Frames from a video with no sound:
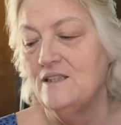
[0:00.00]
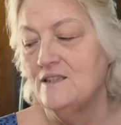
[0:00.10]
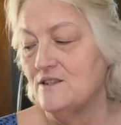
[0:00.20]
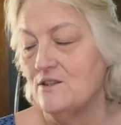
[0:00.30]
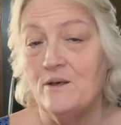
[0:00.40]

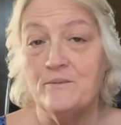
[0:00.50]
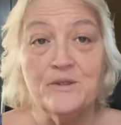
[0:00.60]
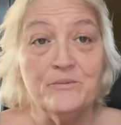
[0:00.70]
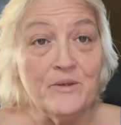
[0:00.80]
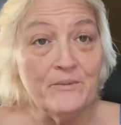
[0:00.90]
So I'm
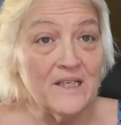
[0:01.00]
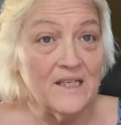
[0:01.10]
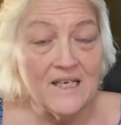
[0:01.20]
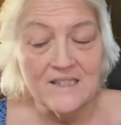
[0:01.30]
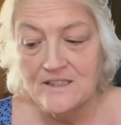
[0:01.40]
gonna put my
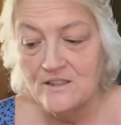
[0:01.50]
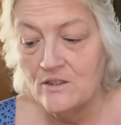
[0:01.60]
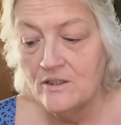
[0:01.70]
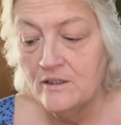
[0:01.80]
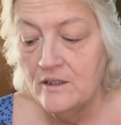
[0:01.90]
glasses
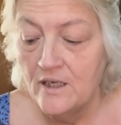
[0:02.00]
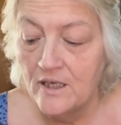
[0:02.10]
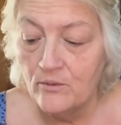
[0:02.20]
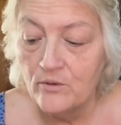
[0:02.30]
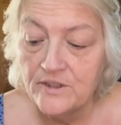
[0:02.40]
on
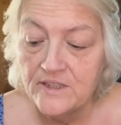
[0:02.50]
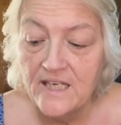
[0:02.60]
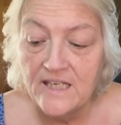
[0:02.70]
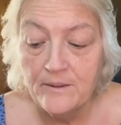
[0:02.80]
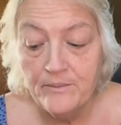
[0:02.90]
and we're gonna
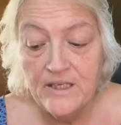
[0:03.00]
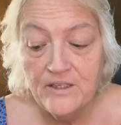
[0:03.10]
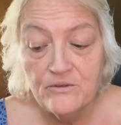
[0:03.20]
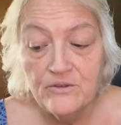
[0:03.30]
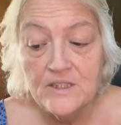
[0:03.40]
take a peek
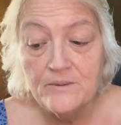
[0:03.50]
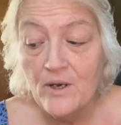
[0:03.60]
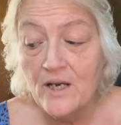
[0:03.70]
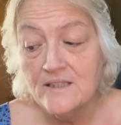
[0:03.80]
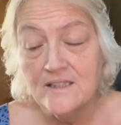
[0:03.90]
through this
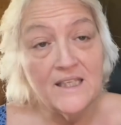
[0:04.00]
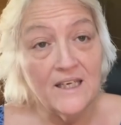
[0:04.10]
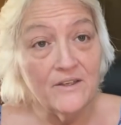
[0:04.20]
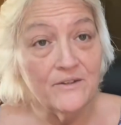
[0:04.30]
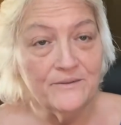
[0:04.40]
box
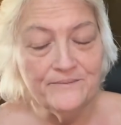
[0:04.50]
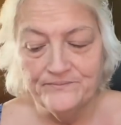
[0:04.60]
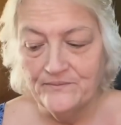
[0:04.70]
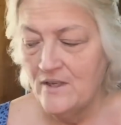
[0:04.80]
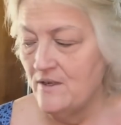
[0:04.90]
together.
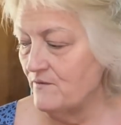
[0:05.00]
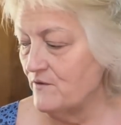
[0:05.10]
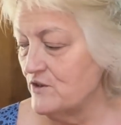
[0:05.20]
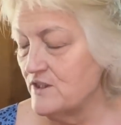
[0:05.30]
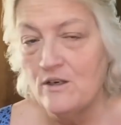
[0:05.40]

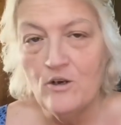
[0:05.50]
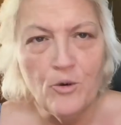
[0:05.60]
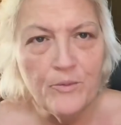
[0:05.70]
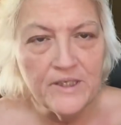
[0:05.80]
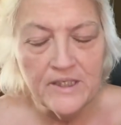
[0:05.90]
First, I'll
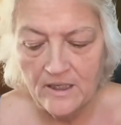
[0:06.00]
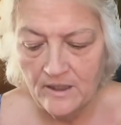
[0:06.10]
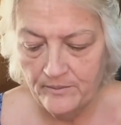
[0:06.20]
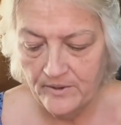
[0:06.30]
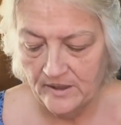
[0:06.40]
open it
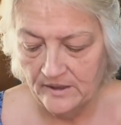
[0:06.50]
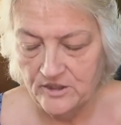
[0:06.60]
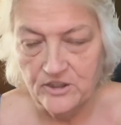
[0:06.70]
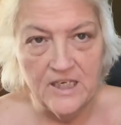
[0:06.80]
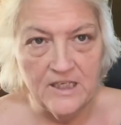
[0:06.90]
up and let
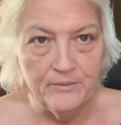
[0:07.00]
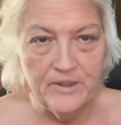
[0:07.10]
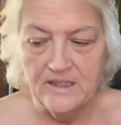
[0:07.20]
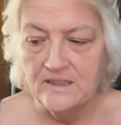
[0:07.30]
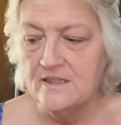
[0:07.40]
you take a
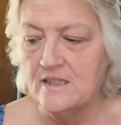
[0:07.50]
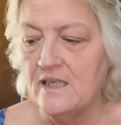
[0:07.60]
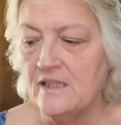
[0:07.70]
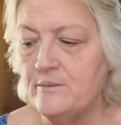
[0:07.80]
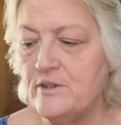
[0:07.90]
peek inside.
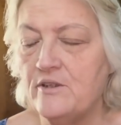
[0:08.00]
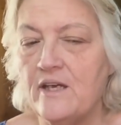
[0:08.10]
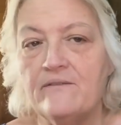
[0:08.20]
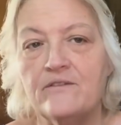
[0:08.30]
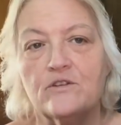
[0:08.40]
Let me do
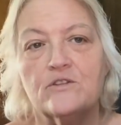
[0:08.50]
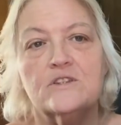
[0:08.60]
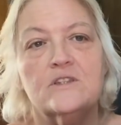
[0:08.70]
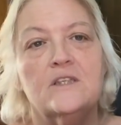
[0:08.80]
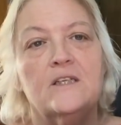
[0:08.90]
that
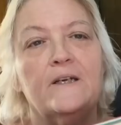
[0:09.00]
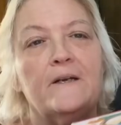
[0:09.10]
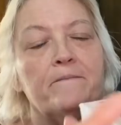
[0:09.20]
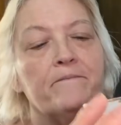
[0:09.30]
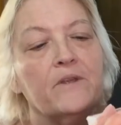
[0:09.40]
first.
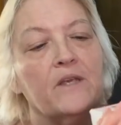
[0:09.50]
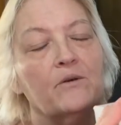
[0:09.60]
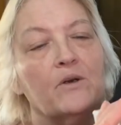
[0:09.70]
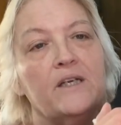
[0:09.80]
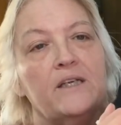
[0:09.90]
Okay,
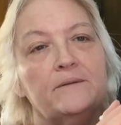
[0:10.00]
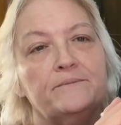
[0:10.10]
right?